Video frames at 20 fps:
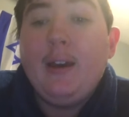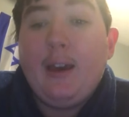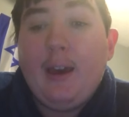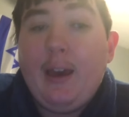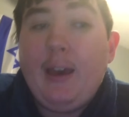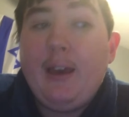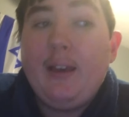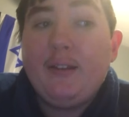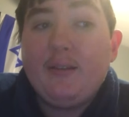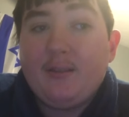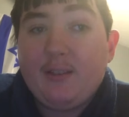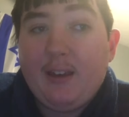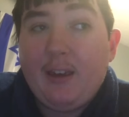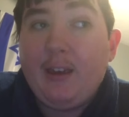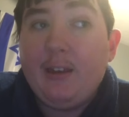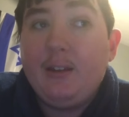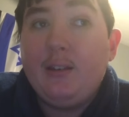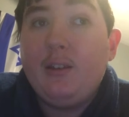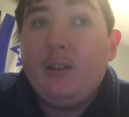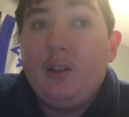ask
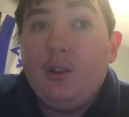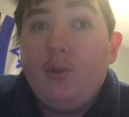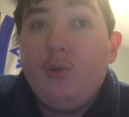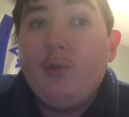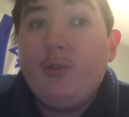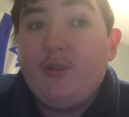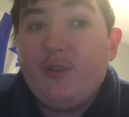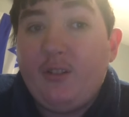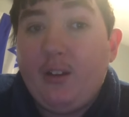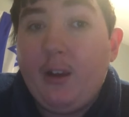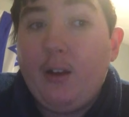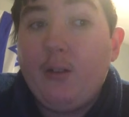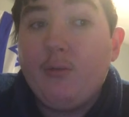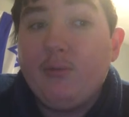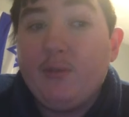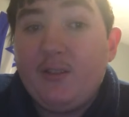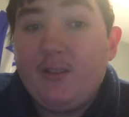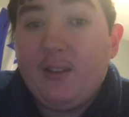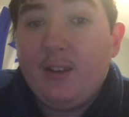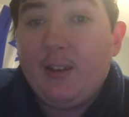and you shall
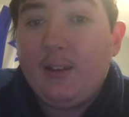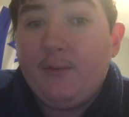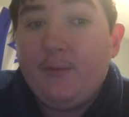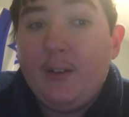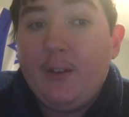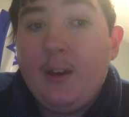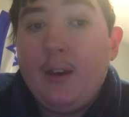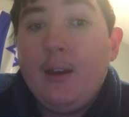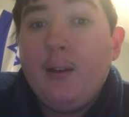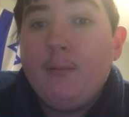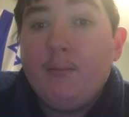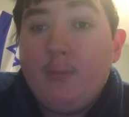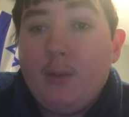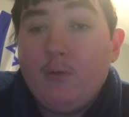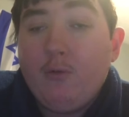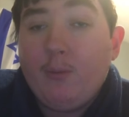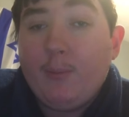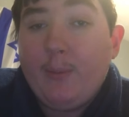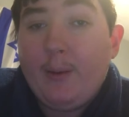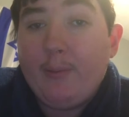receive but
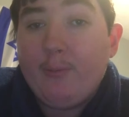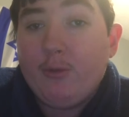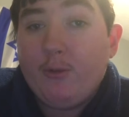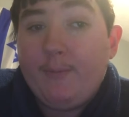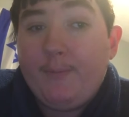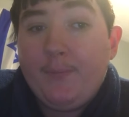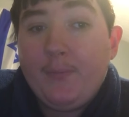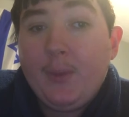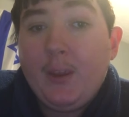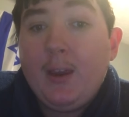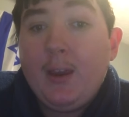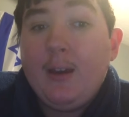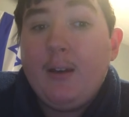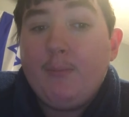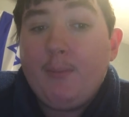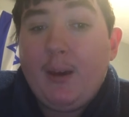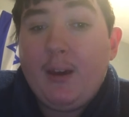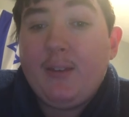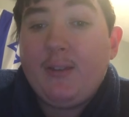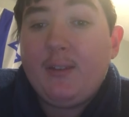remember,
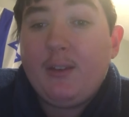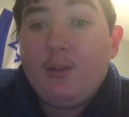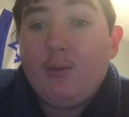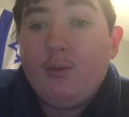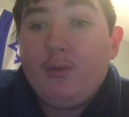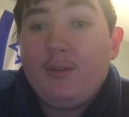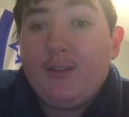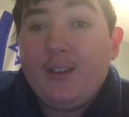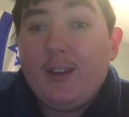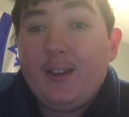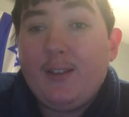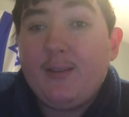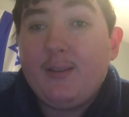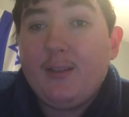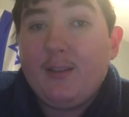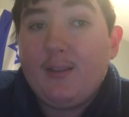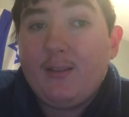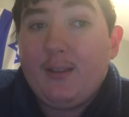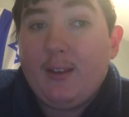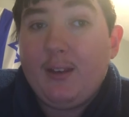Matthew 6
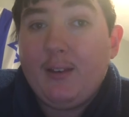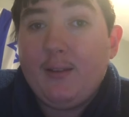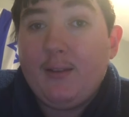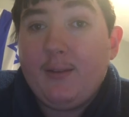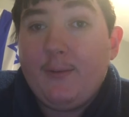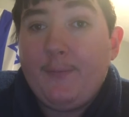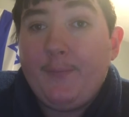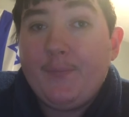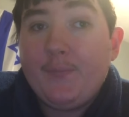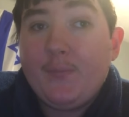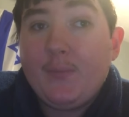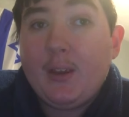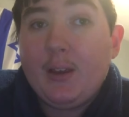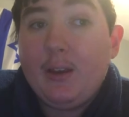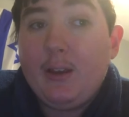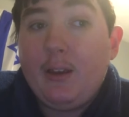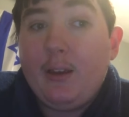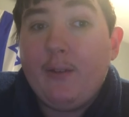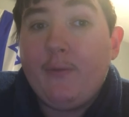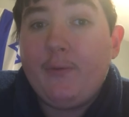says,
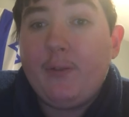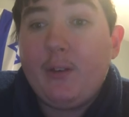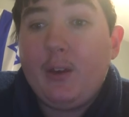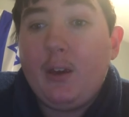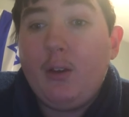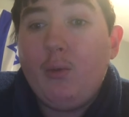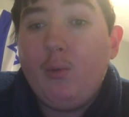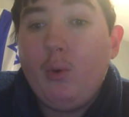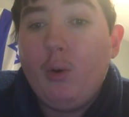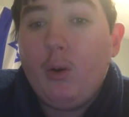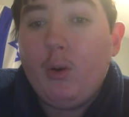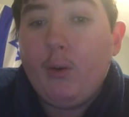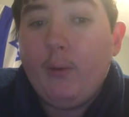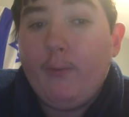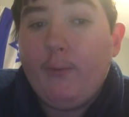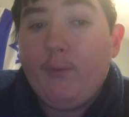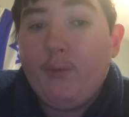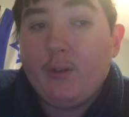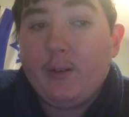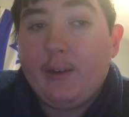If you
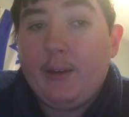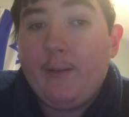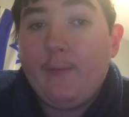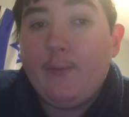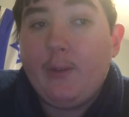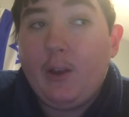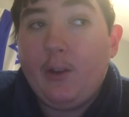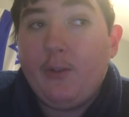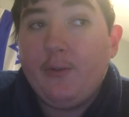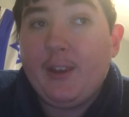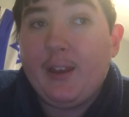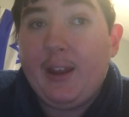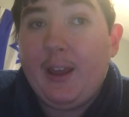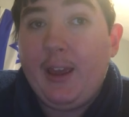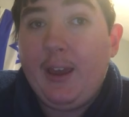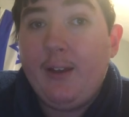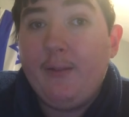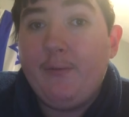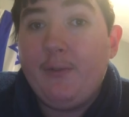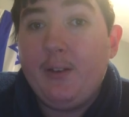forgive those that
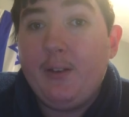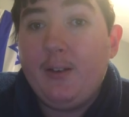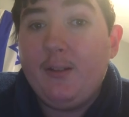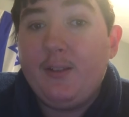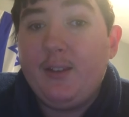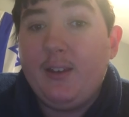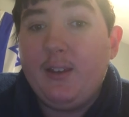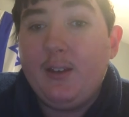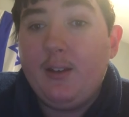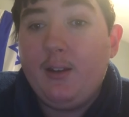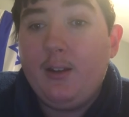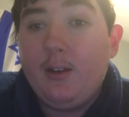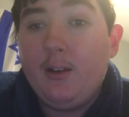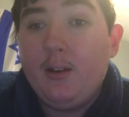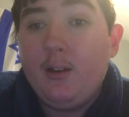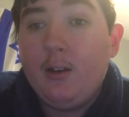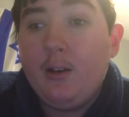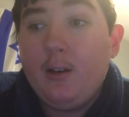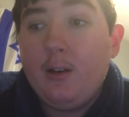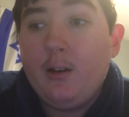have sinned
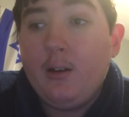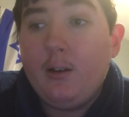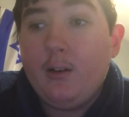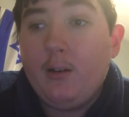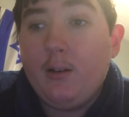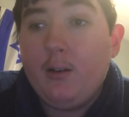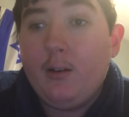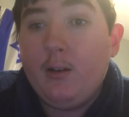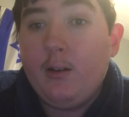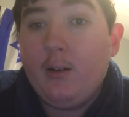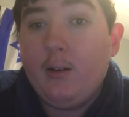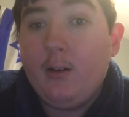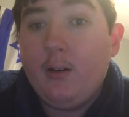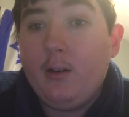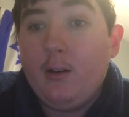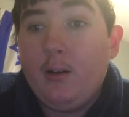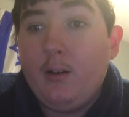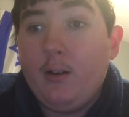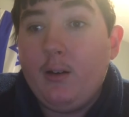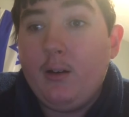uh,
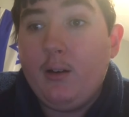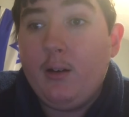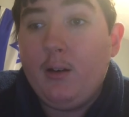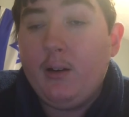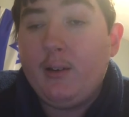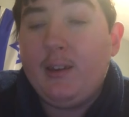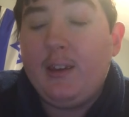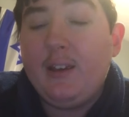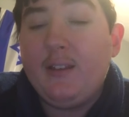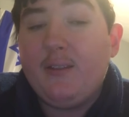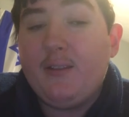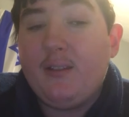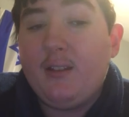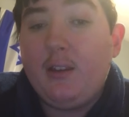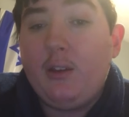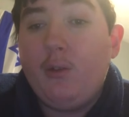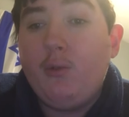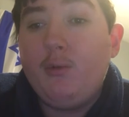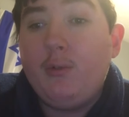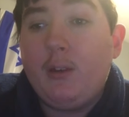against
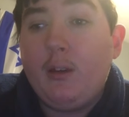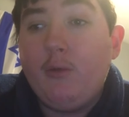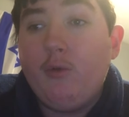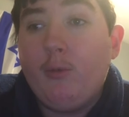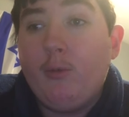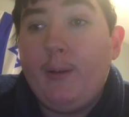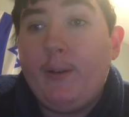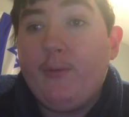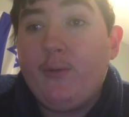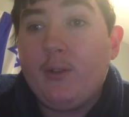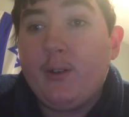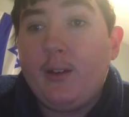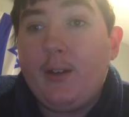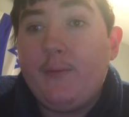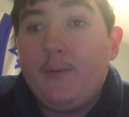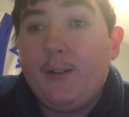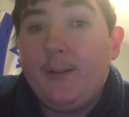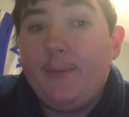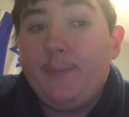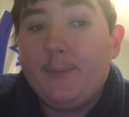you, you will be
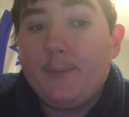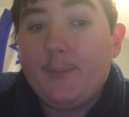forgiven.